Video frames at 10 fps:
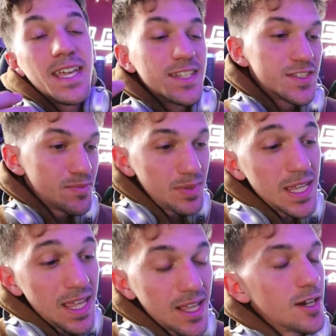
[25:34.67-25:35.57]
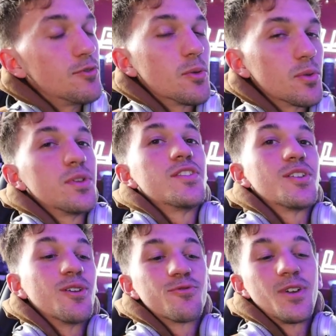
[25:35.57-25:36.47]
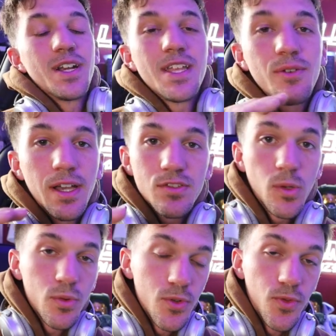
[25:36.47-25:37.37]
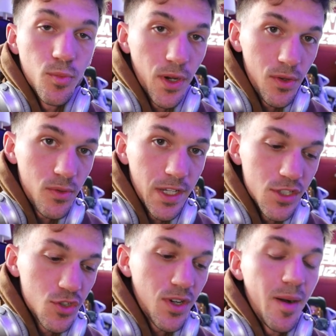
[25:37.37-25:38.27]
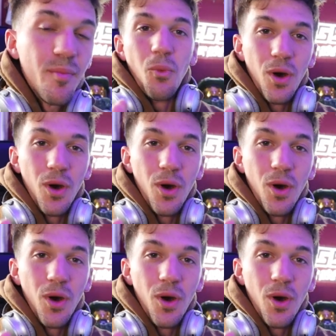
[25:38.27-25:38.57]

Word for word: And speaking of what we're releasing on Friday, you guys know we're doing the brand new Legends drop.